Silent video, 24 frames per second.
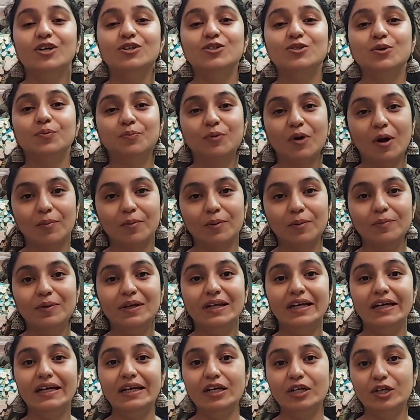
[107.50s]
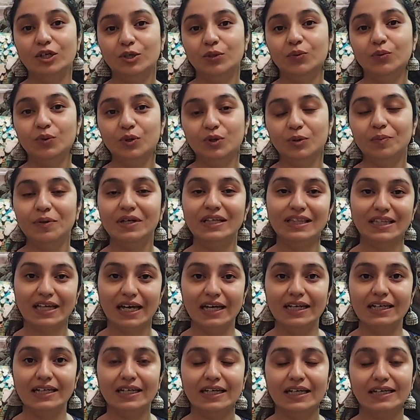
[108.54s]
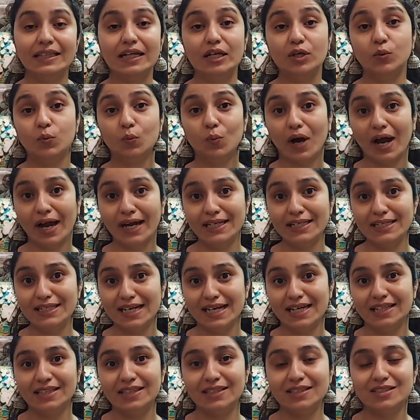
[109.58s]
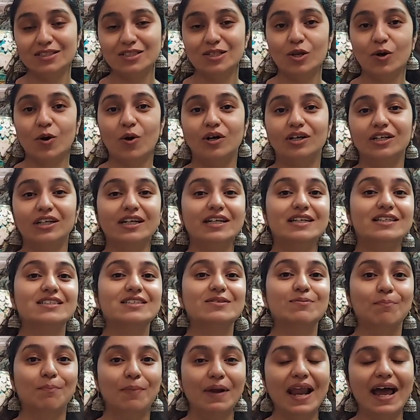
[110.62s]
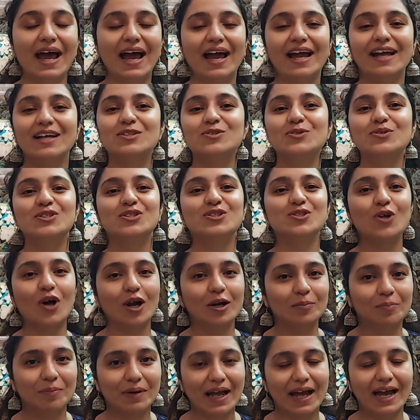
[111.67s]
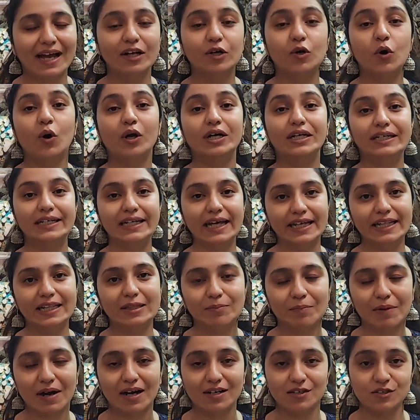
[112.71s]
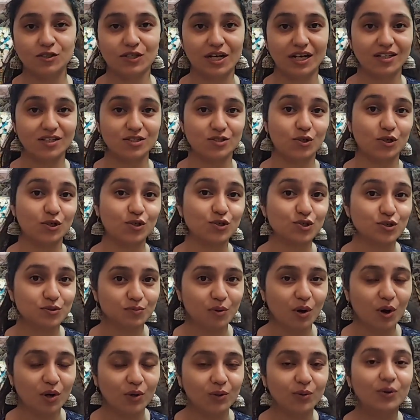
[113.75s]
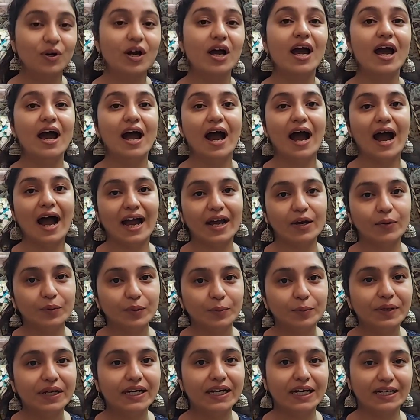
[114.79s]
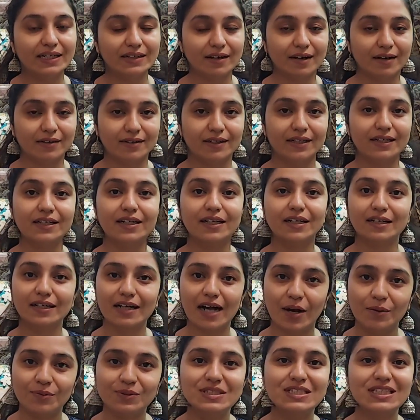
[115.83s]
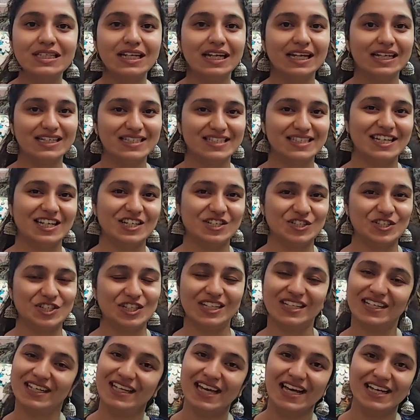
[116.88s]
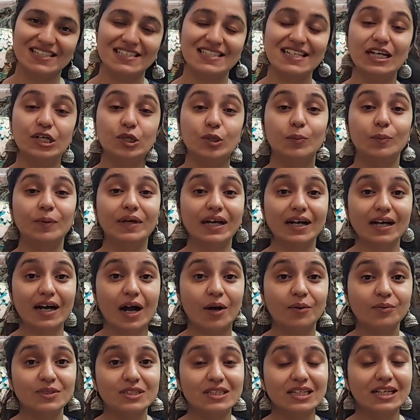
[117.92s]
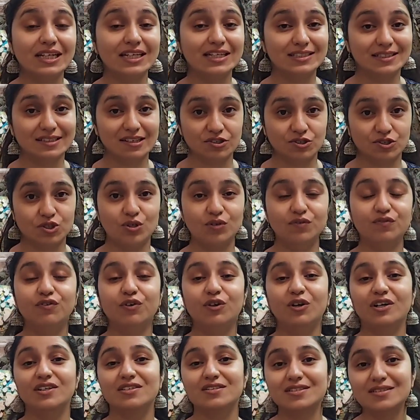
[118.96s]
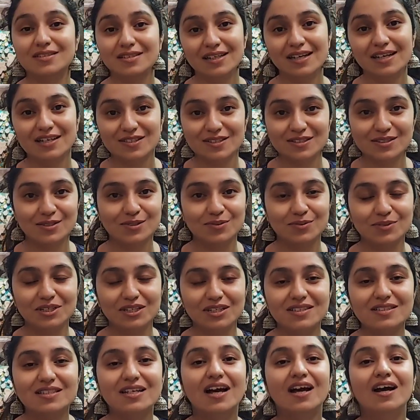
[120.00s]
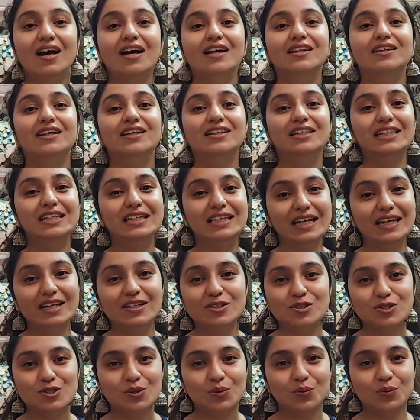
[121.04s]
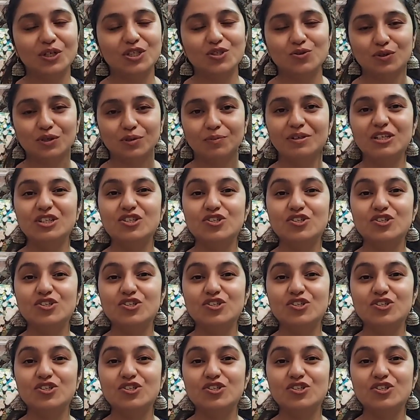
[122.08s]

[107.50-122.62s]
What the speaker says: so probably you would be thinking that why 10th slot is blank. So it's not blank. On 10th March, that is on tomorrow, I will be conducting a counseling session. Yes, it will be a counseling session for our CS students, the details to which will be